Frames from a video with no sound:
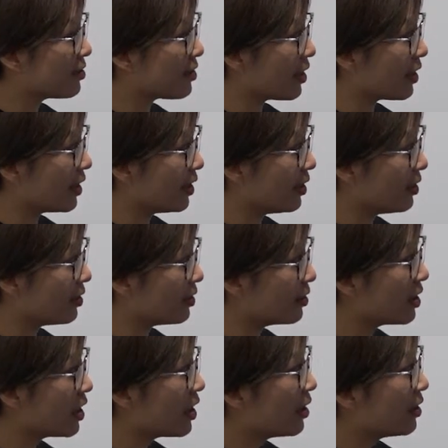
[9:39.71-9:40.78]
say
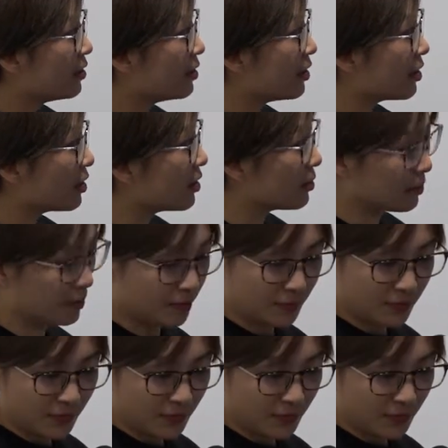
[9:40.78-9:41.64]
here the